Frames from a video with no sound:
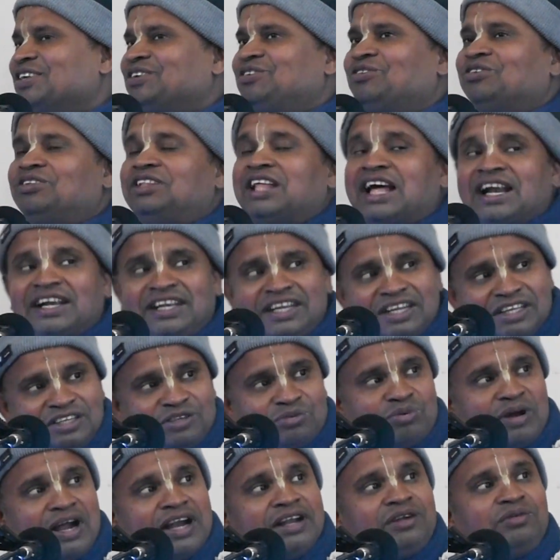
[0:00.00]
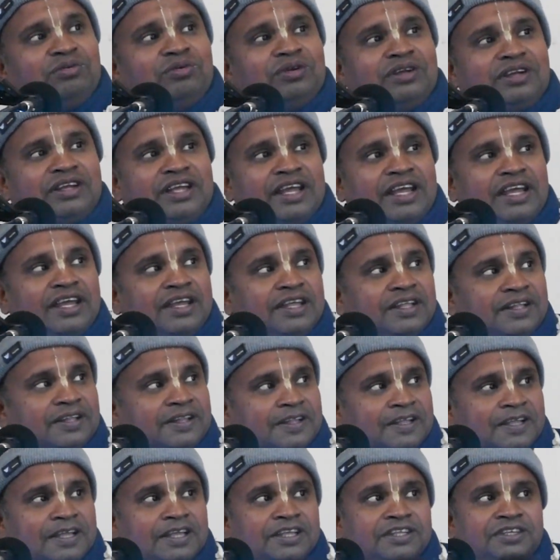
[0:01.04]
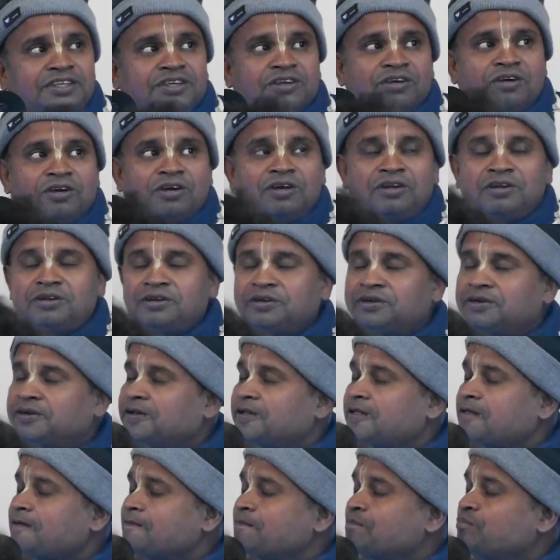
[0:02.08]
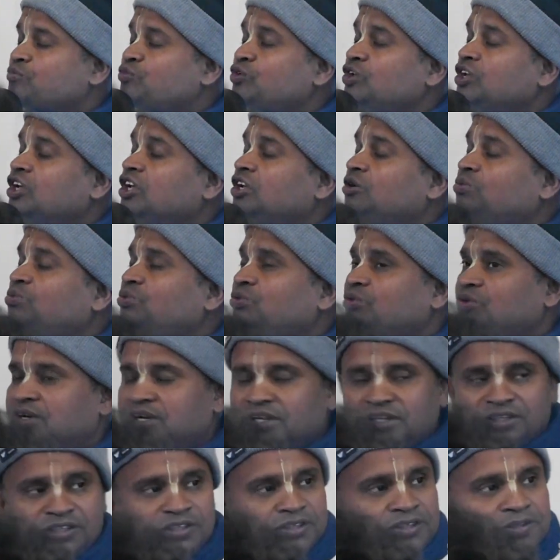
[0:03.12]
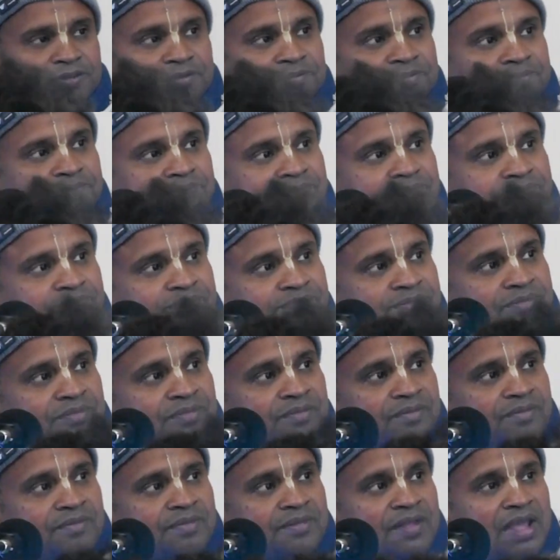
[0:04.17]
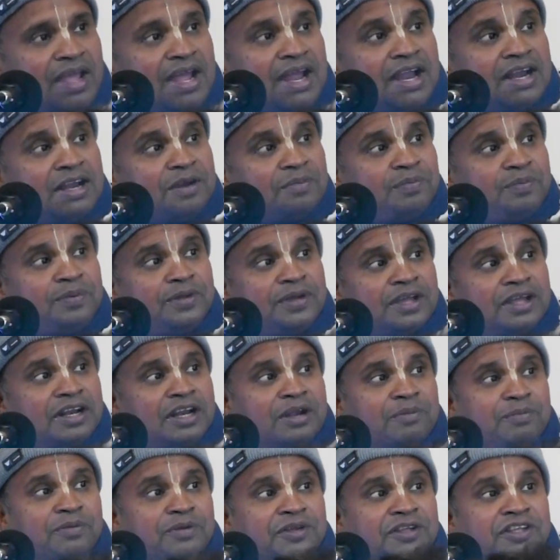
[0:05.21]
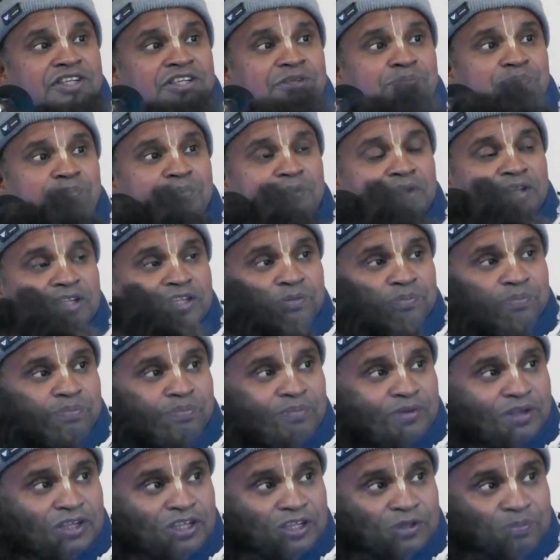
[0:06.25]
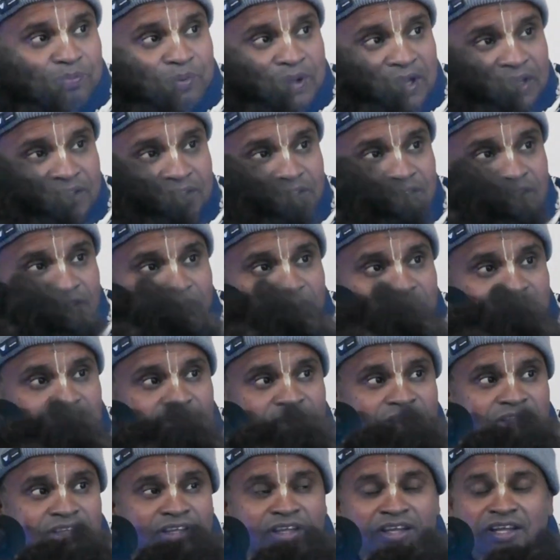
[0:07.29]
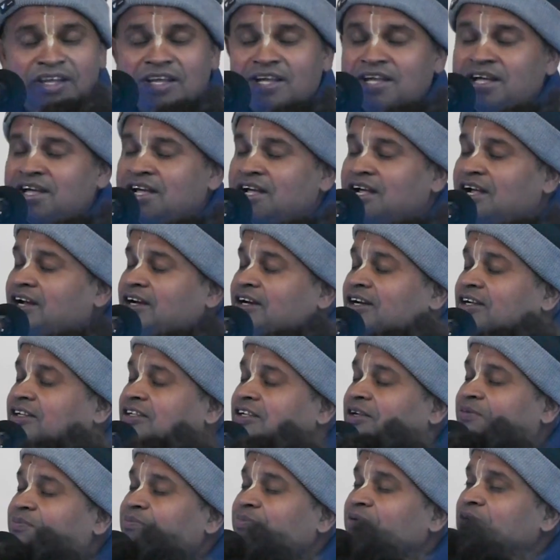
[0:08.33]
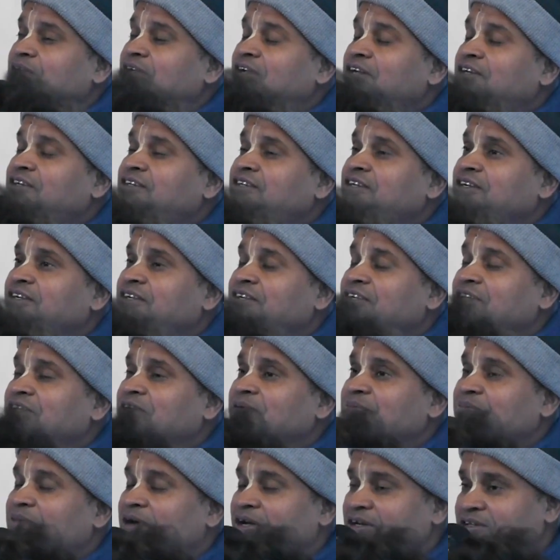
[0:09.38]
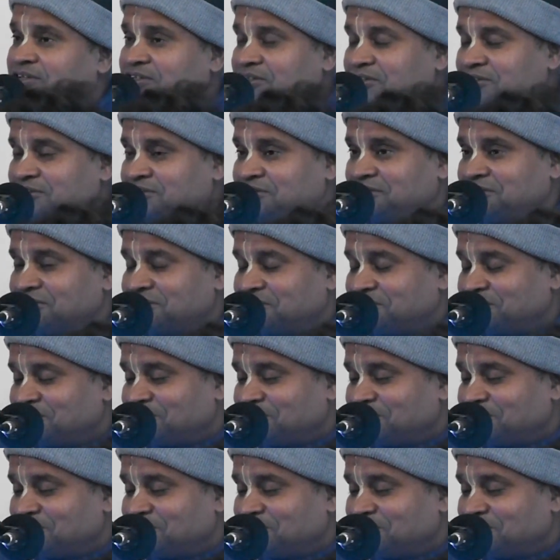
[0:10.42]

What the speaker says: So that is what we gain is your fearfulness. And fear of infection and is the biggest emergency.